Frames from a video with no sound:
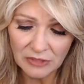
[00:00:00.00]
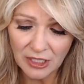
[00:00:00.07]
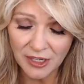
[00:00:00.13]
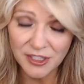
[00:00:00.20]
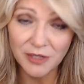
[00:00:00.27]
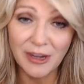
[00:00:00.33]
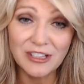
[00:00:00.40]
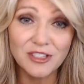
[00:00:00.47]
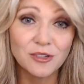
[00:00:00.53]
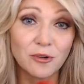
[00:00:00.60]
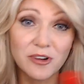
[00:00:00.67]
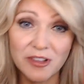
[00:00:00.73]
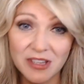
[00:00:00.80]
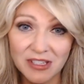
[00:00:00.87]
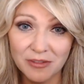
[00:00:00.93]
So I just
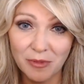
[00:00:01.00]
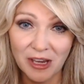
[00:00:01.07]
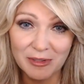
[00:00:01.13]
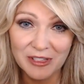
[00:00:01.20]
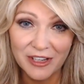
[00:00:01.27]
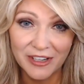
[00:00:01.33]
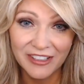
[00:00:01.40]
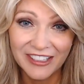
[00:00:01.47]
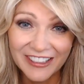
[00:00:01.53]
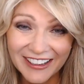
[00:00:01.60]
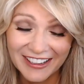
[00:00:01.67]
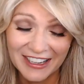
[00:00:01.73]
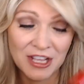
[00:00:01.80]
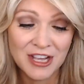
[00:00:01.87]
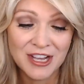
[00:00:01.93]
ordered this from Amazon.
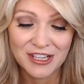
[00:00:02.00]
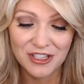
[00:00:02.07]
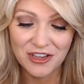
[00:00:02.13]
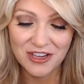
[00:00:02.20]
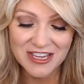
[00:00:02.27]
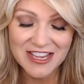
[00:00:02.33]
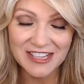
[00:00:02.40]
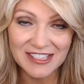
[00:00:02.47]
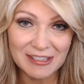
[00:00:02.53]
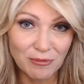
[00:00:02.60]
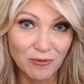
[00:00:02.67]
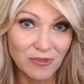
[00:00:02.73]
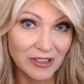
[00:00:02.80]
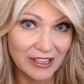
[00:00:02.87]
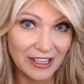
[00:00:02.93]
So you can get
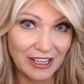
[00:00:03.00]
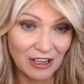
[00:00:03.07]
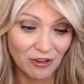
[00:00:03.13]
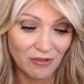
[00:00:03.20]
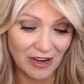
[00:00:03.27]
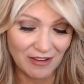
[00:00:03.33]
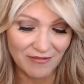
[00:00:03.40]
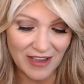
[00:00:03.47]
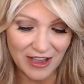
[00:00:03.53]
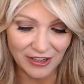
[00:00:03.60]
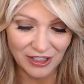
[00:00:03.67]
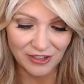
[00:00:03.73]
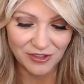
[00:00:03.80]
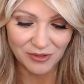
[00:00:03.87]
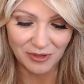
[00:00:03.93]
some really great
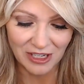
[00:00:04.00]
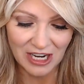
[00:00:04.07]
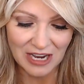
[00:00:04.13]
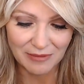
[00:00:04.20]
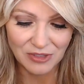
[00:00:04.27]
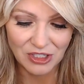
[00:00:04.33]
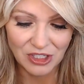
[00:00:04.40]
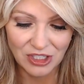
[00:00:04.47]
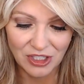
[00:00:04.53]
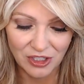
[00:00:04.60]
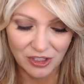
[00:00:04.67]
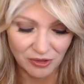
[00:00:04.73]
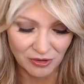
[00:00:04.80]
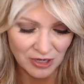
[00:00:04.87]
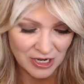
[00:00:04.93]
values when it comes
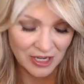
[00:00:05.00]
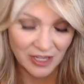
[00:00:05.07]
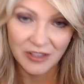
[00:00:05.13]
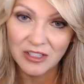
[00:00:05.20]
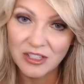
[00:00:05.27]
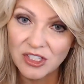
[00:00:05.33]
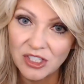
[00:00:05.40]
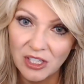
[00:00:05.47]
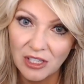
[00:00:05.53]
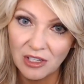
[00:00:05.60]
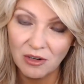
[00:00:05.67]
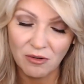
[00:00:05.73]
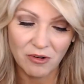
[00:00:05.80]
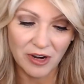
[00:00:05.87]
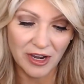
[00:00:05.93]
to the
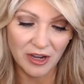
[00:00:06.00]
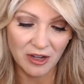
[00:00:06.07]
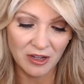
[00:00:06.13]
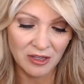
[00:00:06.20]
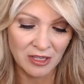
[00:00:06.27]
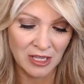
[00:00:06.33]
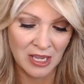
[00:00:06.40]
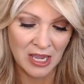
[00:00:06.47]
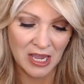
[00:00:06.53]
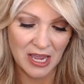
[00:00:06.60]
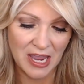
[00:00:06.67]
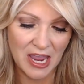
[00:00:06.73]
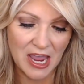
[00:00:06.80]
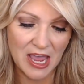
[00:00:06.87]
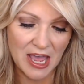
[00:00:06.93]
qi oil.
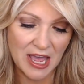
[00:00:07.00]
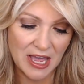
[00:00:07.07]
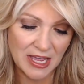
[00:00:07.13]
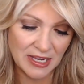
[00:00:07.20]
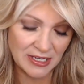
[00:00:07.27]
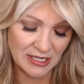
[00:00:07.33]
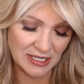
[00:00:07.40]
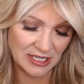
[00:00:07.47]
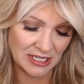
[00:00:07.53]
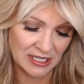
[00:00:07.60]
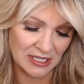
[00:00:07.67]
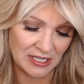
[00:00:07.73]
And